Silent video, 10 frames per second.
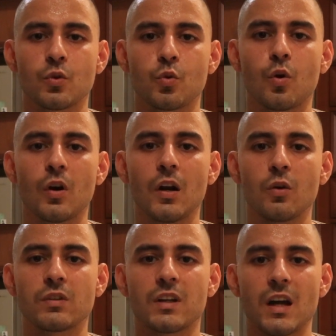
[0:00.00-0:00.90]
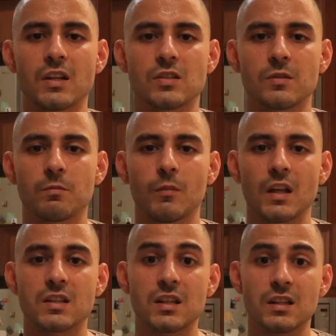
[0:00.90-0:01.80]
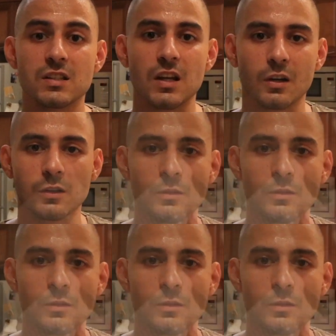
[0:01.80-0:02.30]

You're gonna love it, guys. Let's get started.